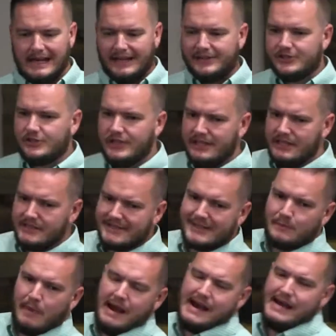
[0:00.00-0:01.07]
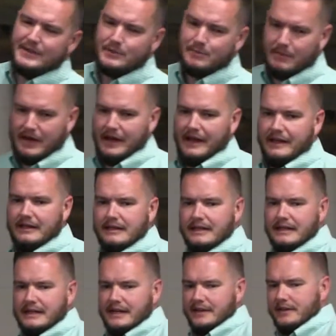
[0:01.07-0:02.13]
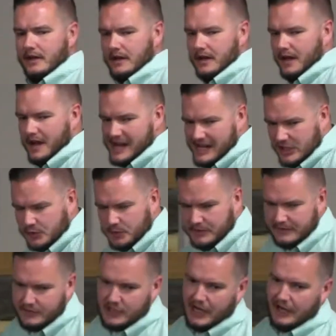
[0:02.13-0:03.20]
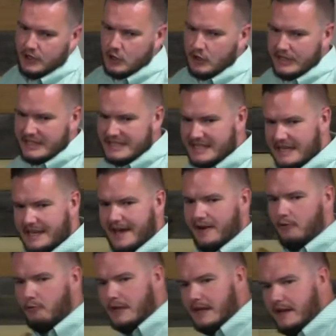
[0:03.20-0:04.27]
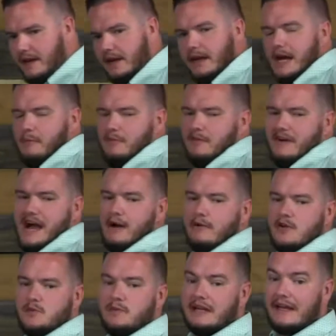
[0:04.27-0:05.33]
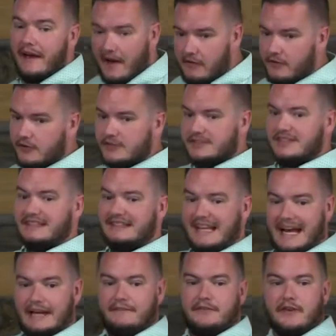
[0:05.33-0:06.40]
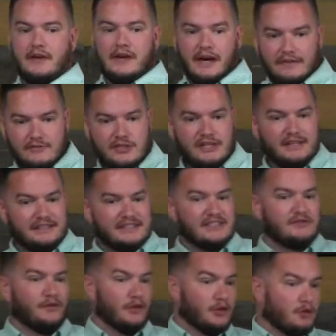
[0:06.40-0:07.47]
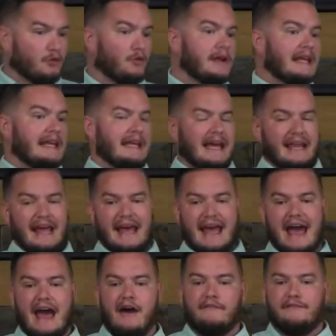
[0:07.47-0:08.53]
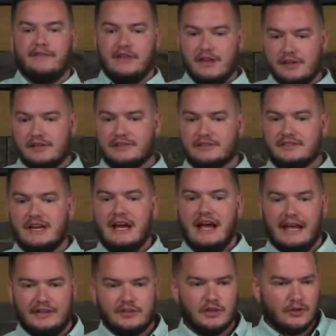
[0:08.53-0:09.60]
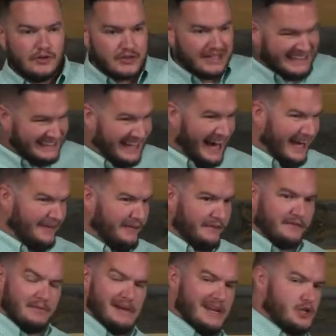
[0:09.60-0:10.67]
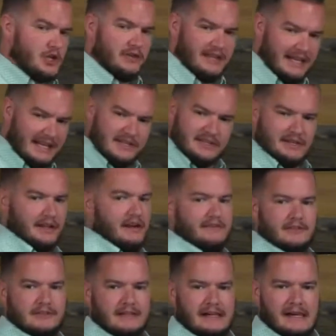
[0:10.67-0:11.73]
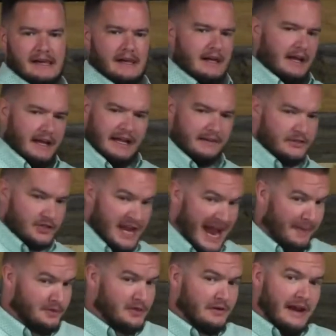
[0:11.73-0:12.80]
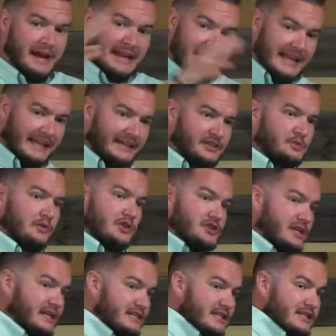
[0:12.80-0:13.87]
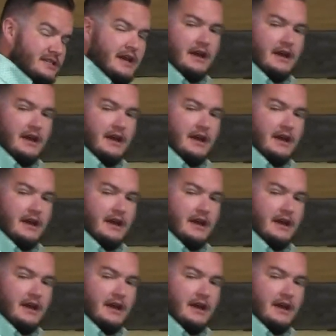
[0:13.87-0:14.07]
As Jesus passed by. The Gospel of John, you could sit down and read it in a couple of hours, but it covers the life of Jesus for 3.5 years, and so there's a lot of information that isn't covered. And chapter 8 ends with Jesus